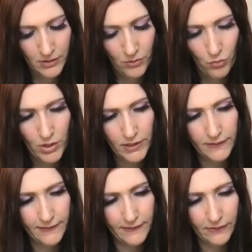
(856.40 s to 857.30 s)
What
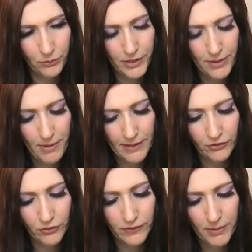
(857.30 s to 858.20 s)
is this Three of
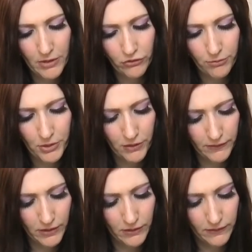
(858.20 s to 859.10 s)
Pentacles about? Show me cards
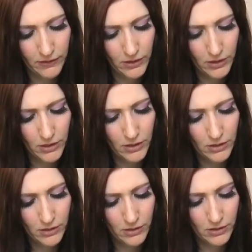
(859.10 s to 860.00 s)
you need to see.
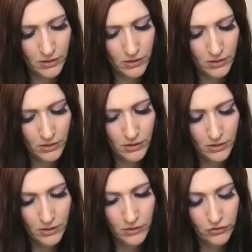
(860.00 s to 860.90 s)

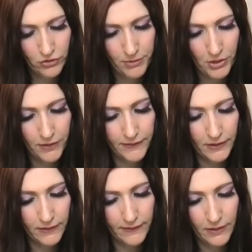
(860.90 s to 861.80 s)
Show me the cards you
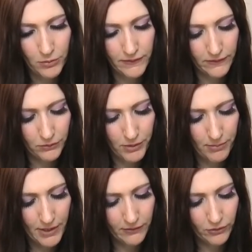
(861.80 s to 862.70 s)
need to see. What's this Three
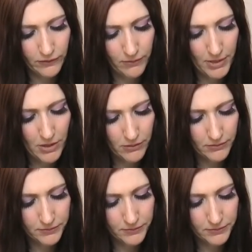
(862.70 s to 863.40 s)
of Pentacles about?